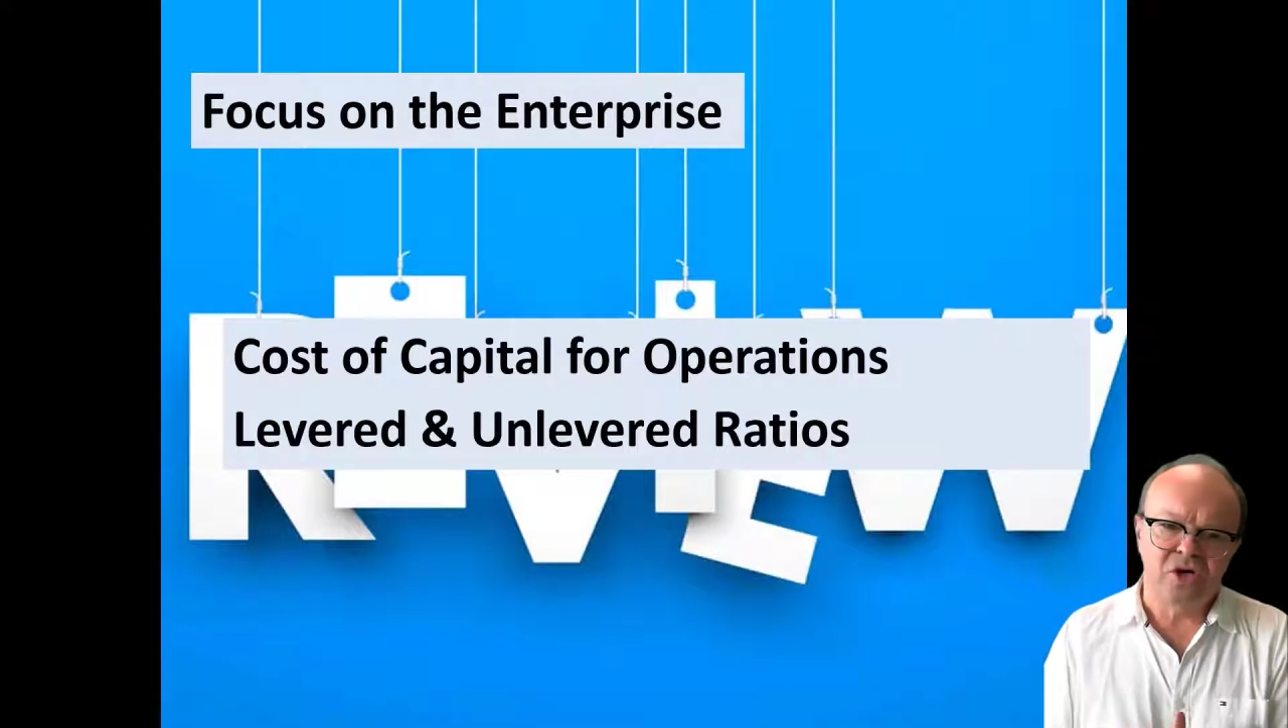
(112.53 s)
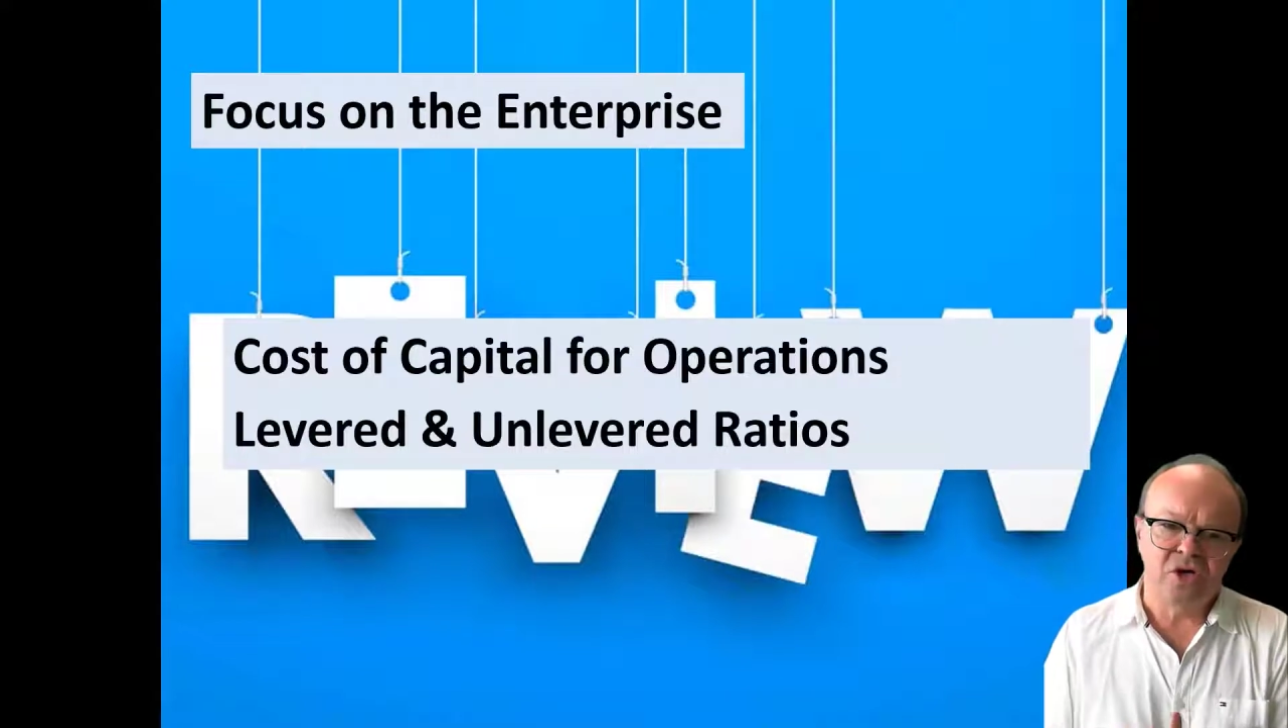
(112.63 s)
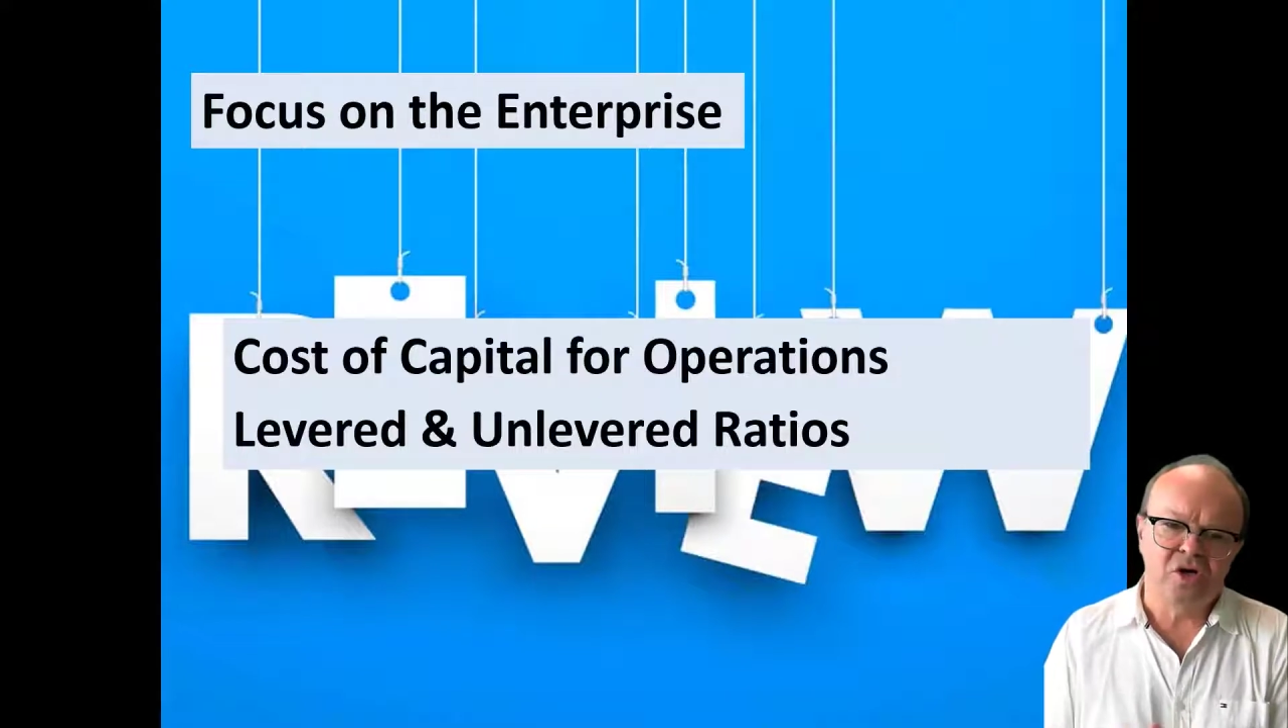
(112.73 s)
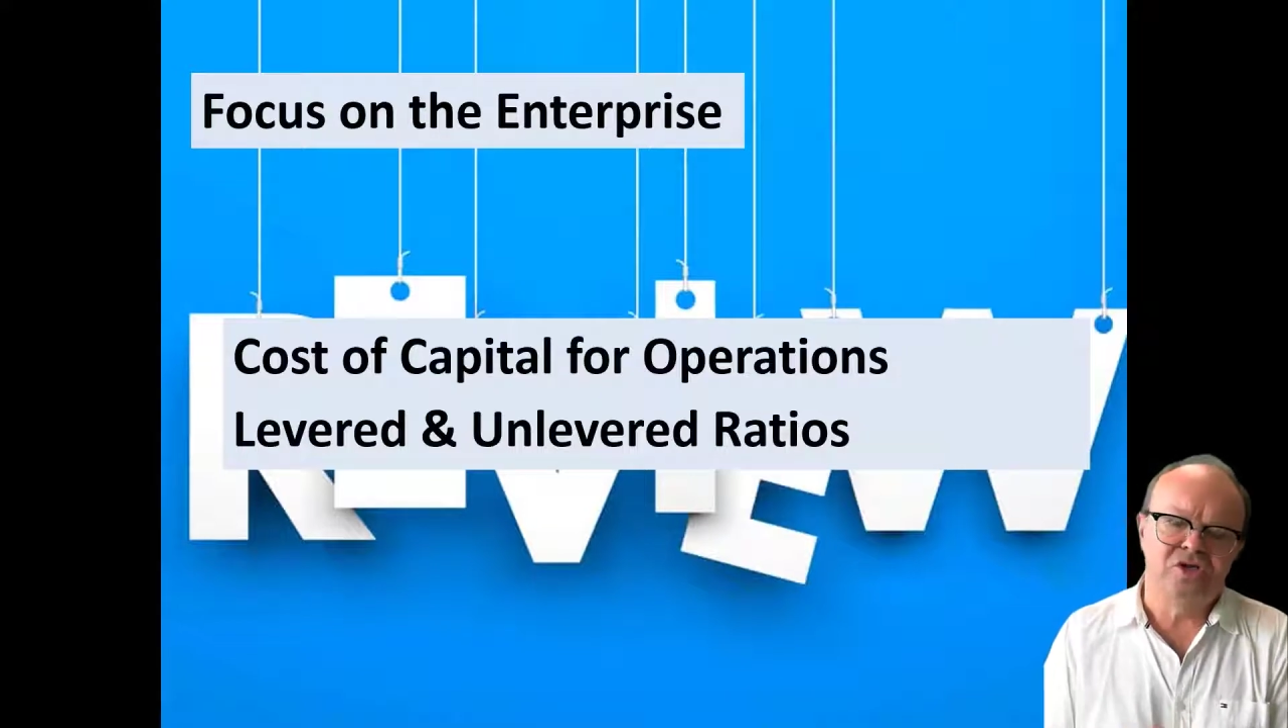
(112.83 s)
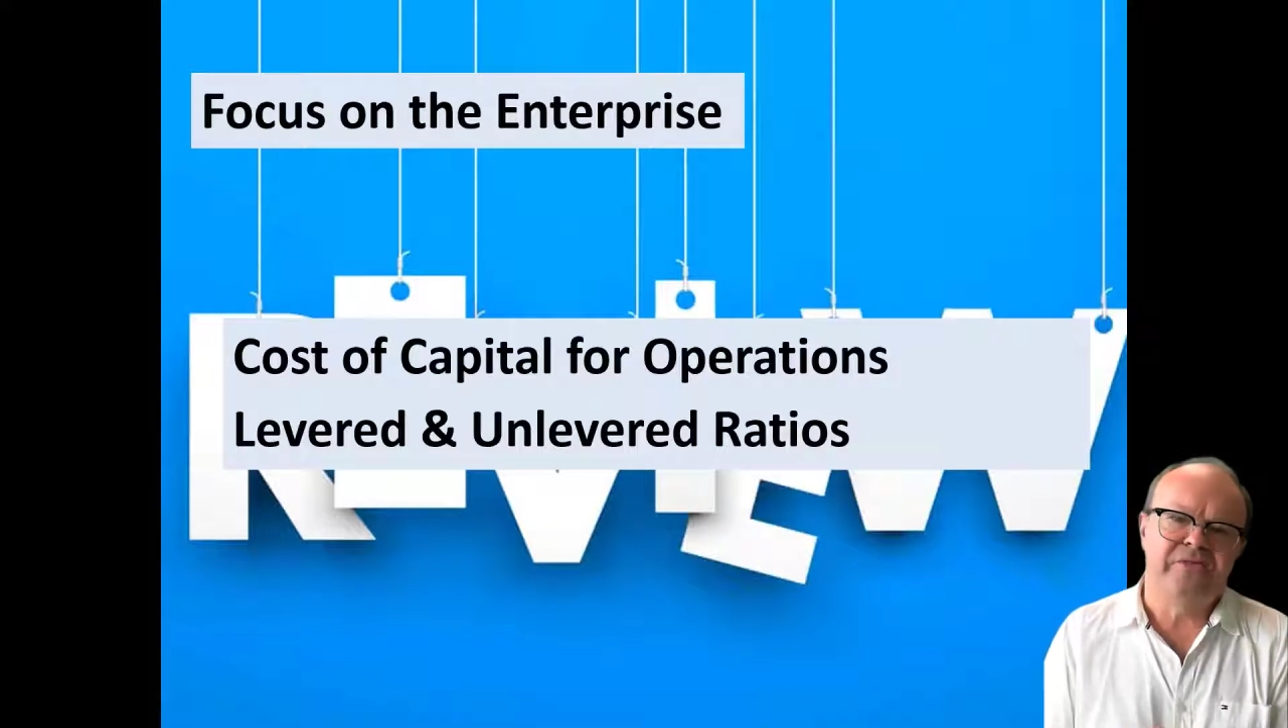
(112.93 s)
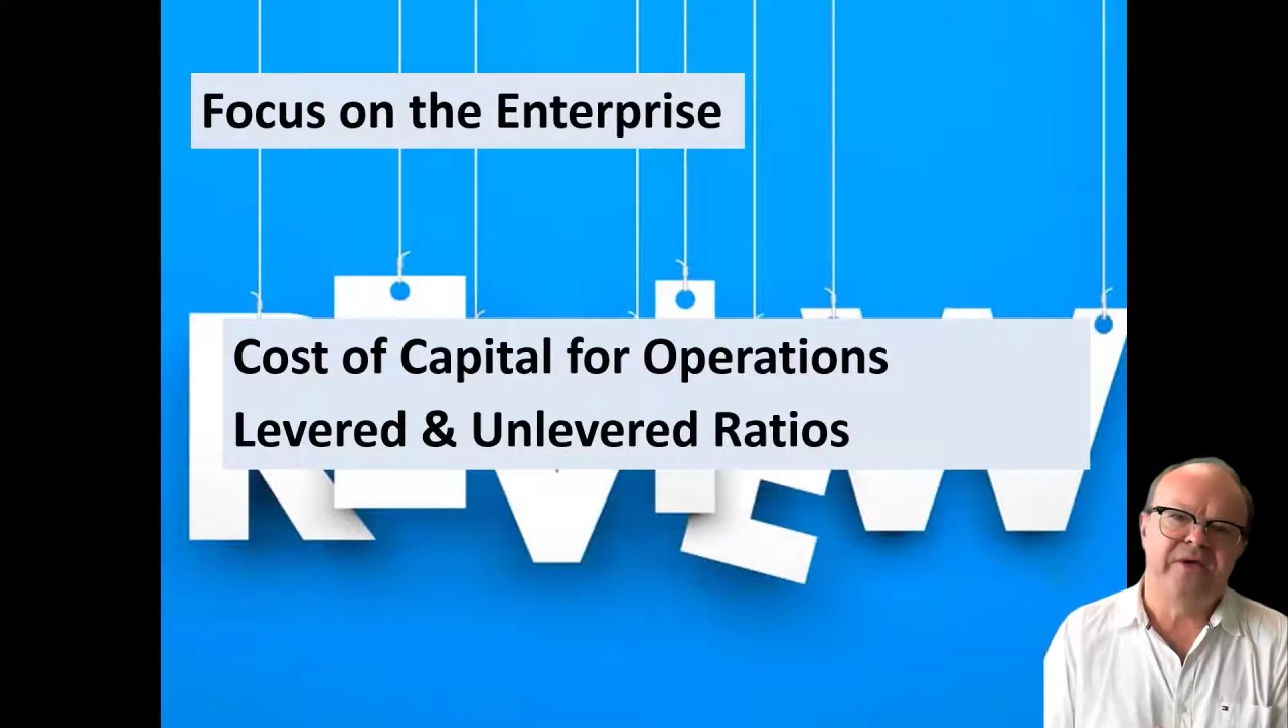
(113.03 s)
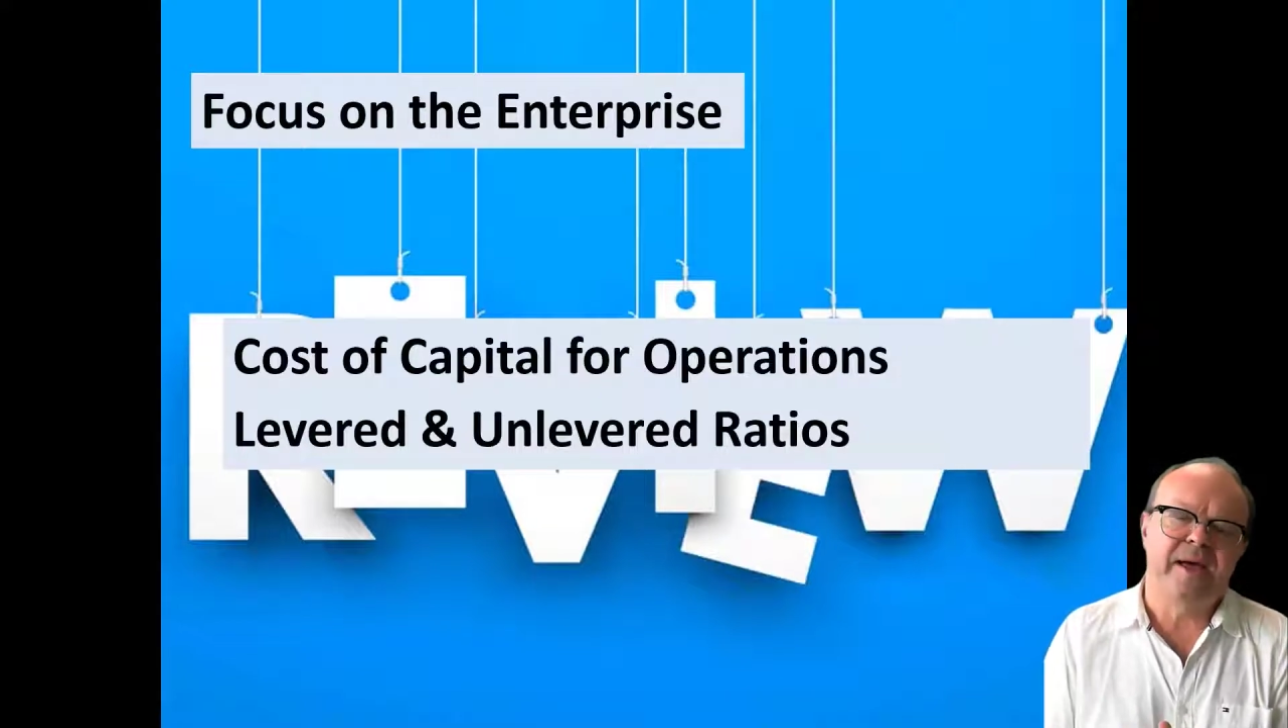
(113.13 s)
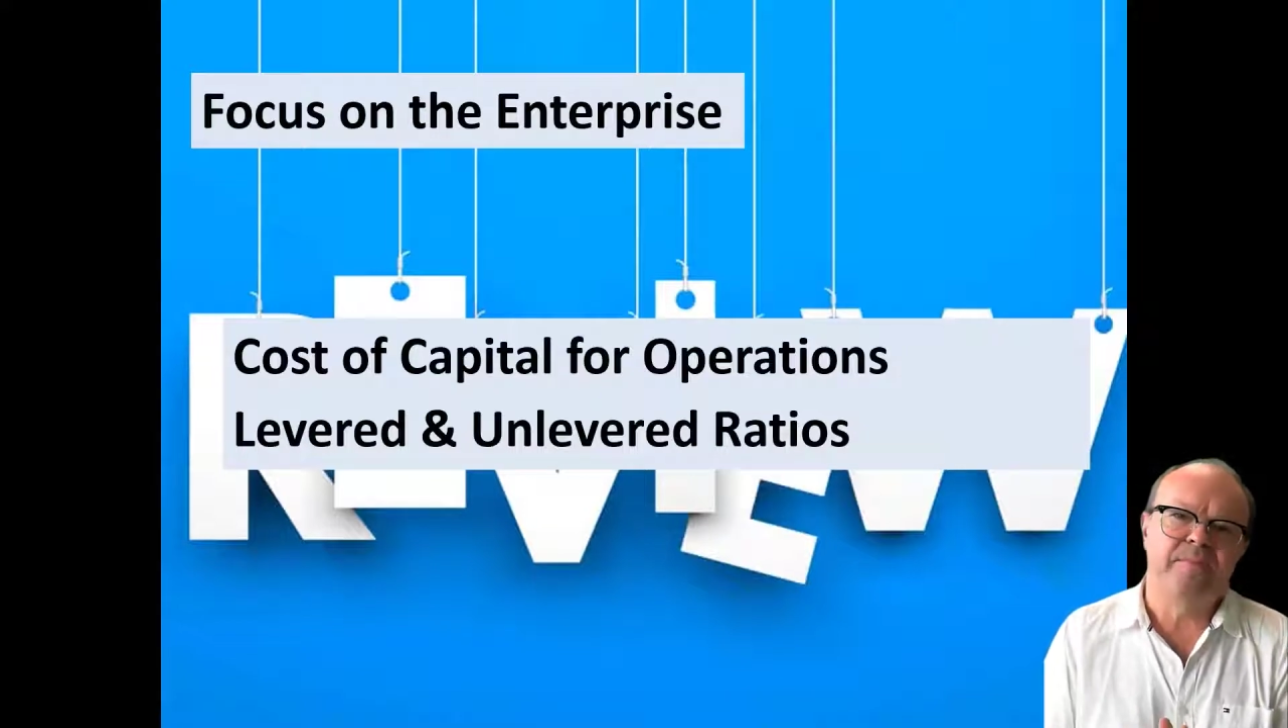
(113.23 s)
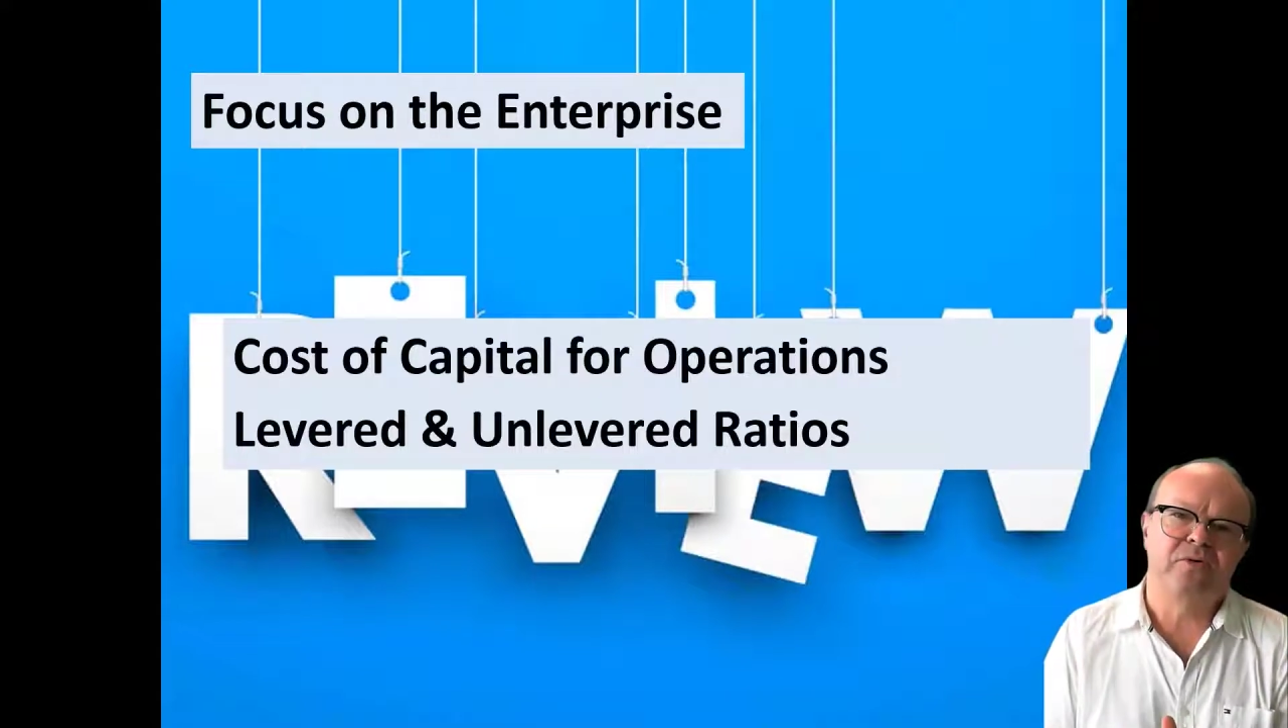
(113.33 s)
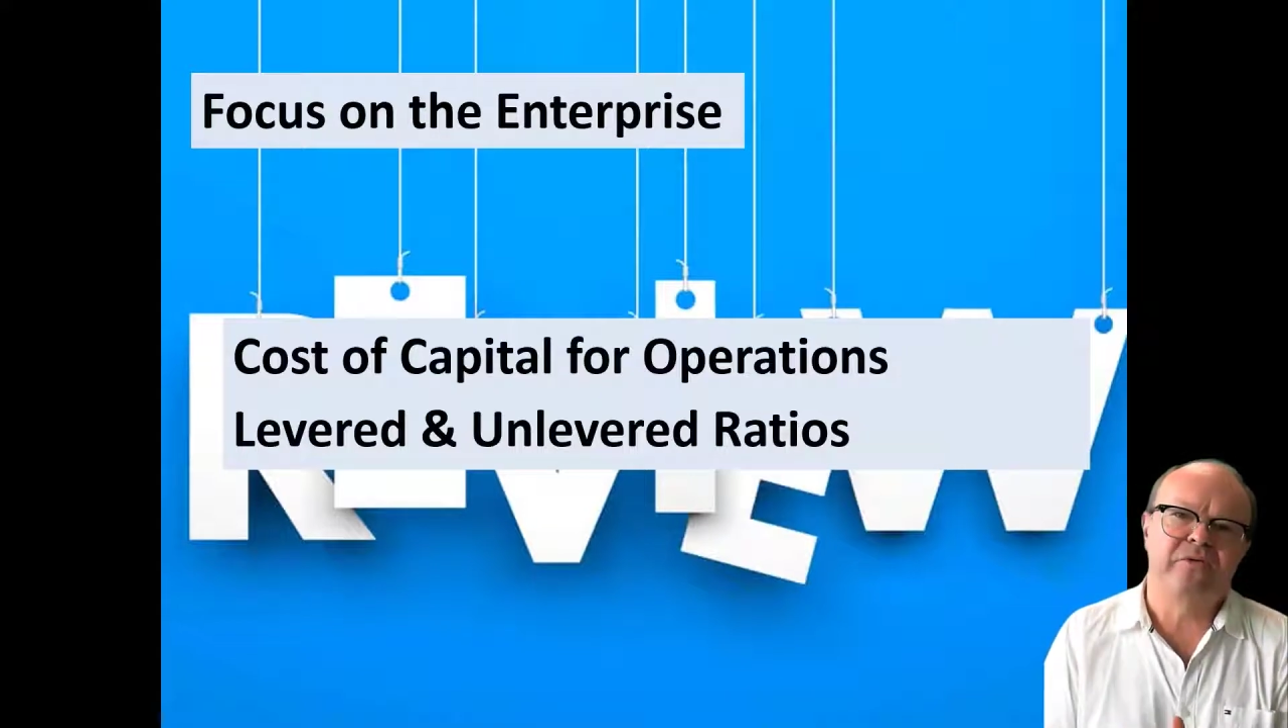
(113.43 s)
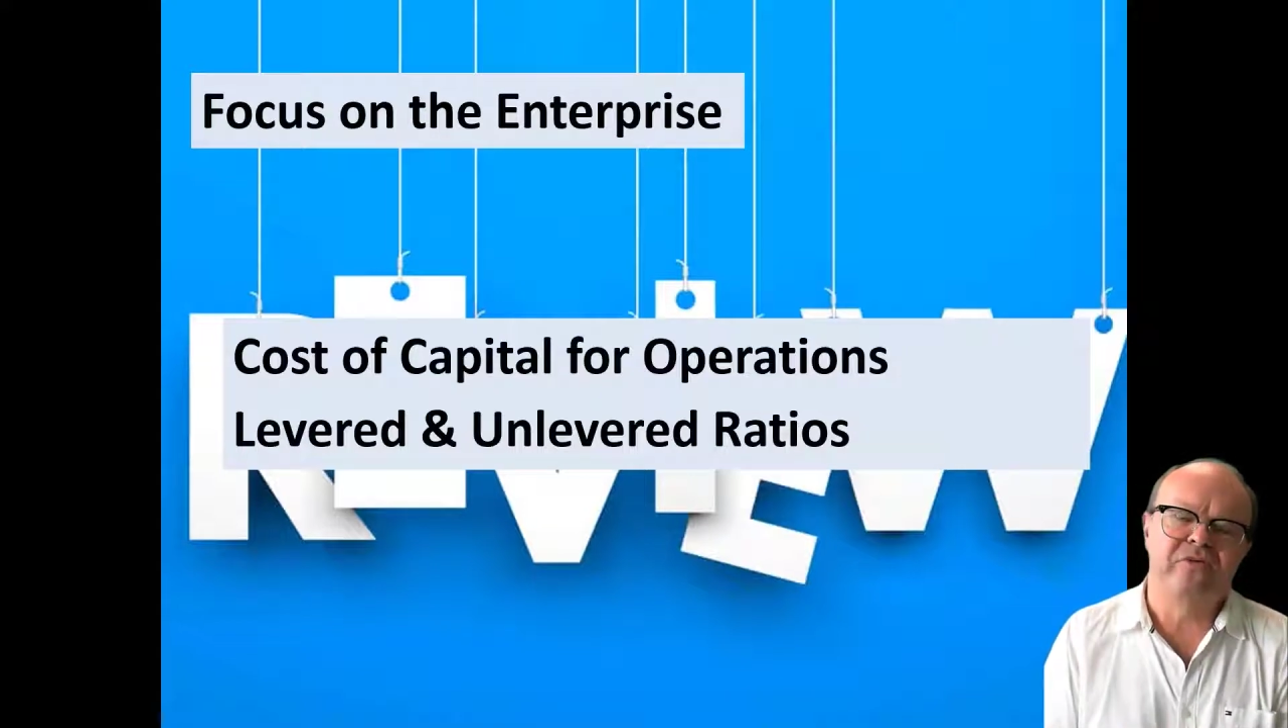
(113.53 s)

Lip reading: cost of capital